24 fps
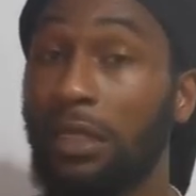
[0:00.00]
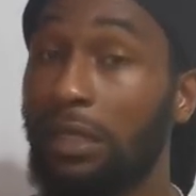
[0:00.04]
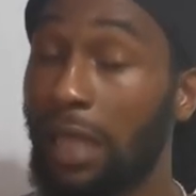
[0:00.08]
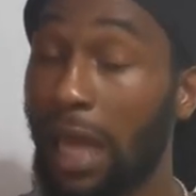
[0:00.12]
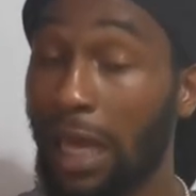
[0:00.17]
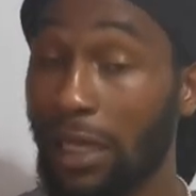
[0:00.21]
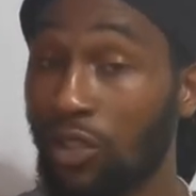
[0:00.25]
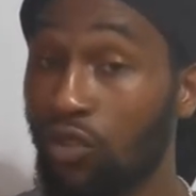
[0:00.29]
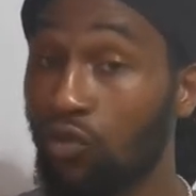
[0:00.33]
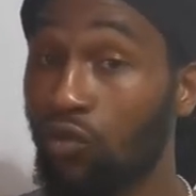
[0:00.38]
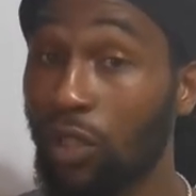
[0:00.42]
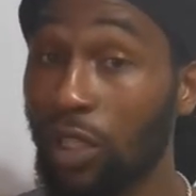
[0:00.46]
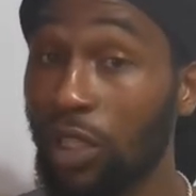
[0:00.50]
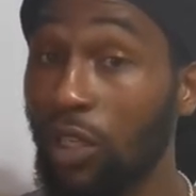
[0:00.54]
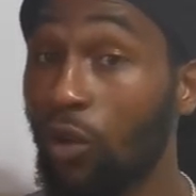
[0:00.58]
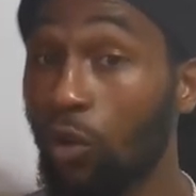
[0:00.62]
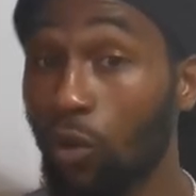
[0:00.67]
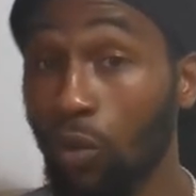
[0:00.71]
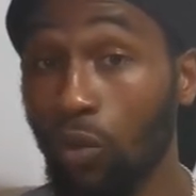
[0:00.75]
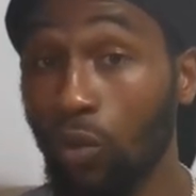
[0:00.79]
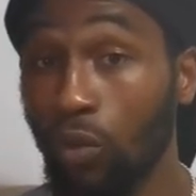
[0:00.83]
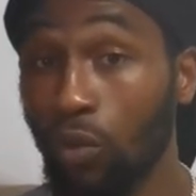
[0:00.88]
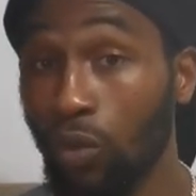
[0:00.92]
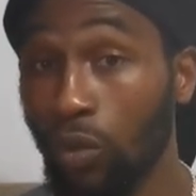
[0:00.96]
That's really
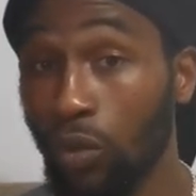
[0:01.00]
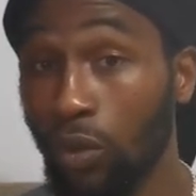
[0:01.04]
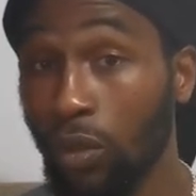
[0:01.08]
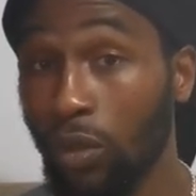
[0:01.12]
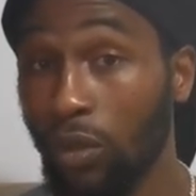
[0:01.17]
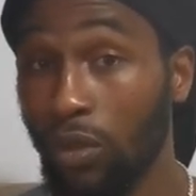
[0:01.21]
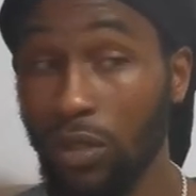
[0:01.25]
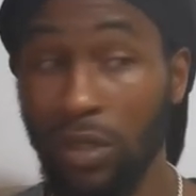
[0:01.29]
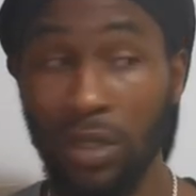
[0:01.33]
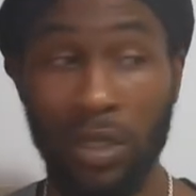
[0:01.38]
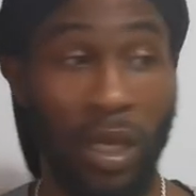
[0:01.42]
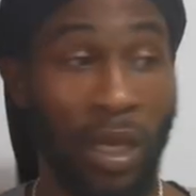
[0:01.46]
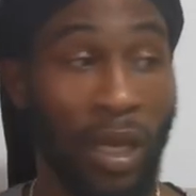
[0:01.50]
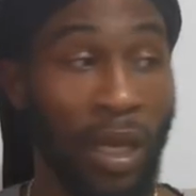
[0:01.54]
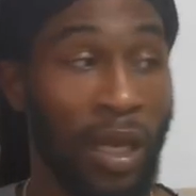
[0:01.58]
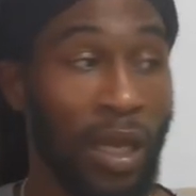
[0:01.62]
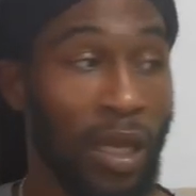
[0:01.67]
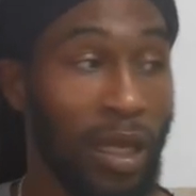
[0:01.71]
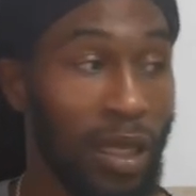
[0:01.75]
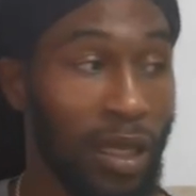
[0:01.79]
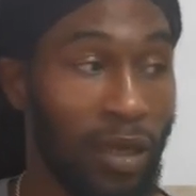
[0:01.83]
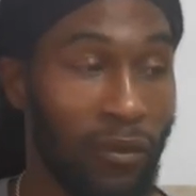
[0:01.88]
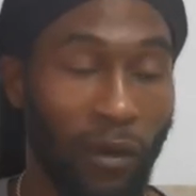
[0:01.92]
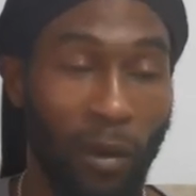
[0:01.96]
cool, because
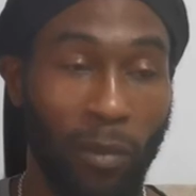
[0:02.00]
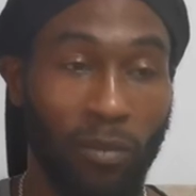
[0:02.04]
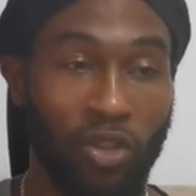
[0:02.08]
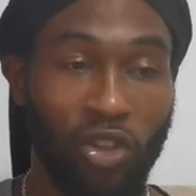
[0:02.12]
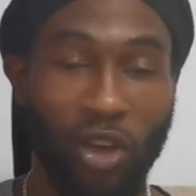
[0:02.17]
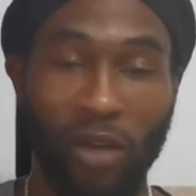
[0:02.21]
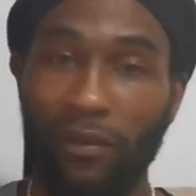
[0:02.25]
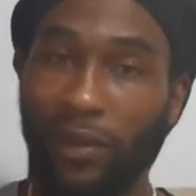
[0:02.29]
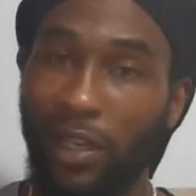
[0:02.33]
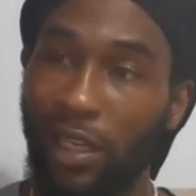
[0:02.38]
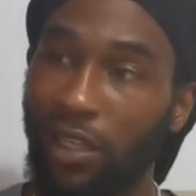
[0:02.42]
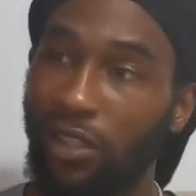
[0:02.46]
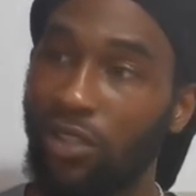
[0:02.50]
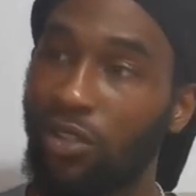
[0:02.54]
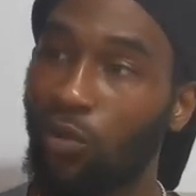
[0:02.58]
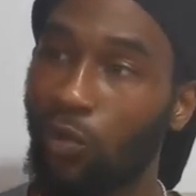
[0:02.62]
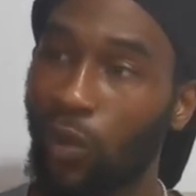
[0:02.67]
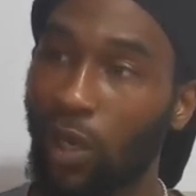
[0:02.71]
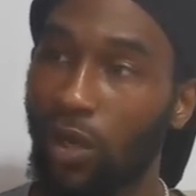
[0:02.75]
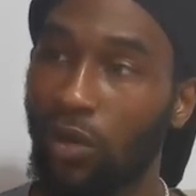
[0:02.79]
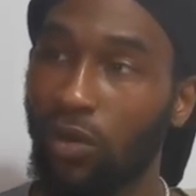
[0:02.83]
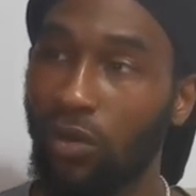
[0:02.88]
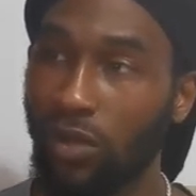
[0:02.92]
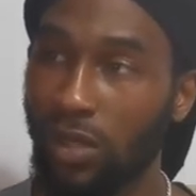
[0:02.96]
if I'm traveling to
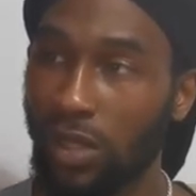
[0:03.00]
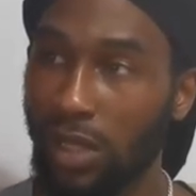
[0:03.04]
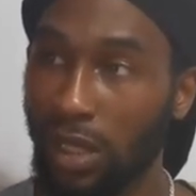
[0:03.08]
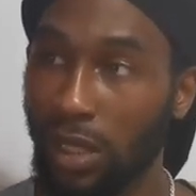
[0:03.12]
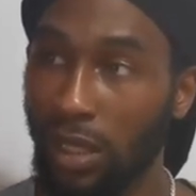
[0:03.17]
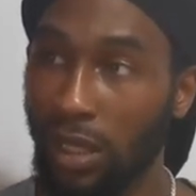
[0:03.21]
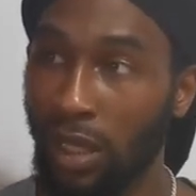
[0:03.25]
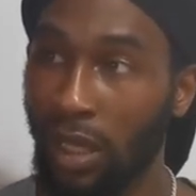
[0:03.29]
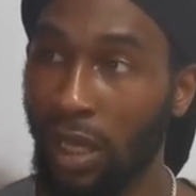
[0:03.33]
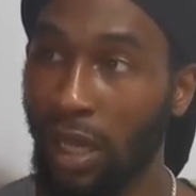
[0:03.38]
Wales,